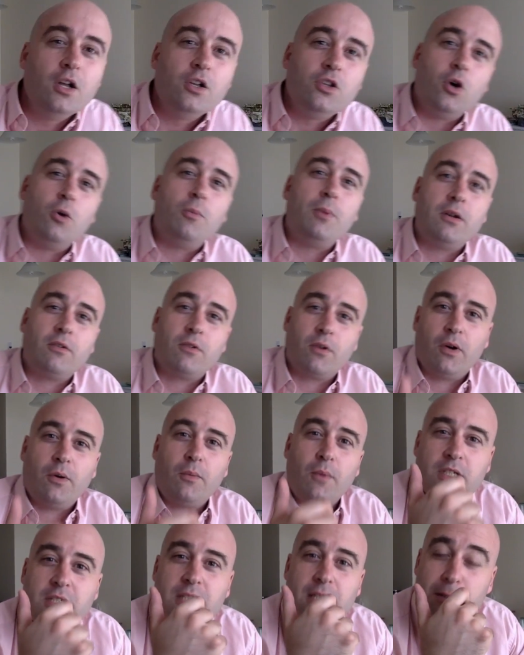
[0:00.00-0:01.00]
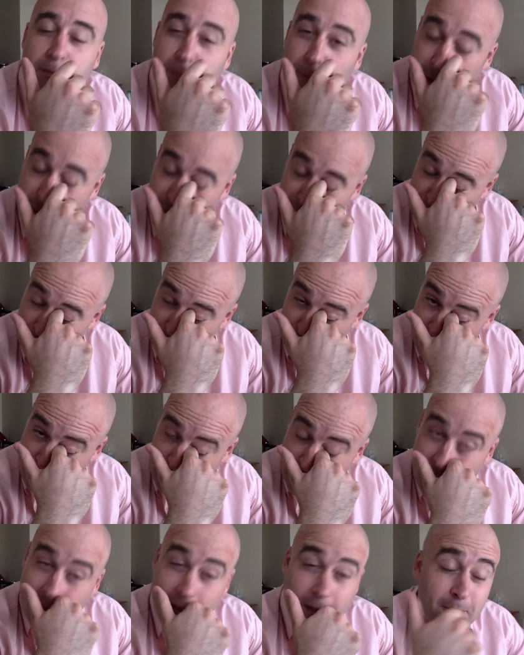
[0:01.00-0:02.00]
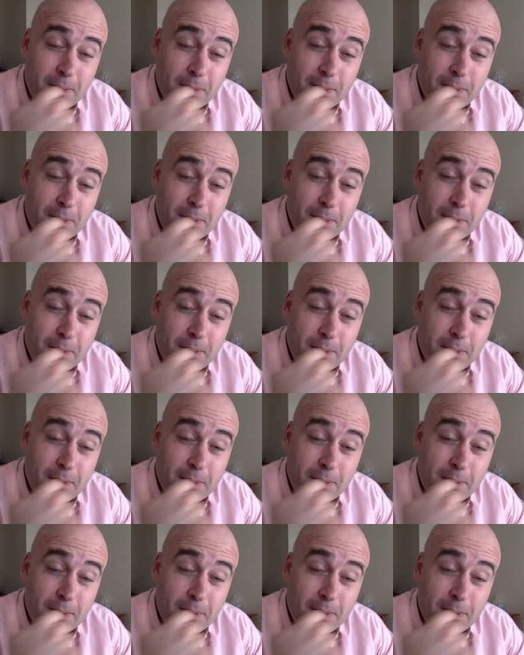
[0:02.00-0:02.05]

nobody really wants to deal with that.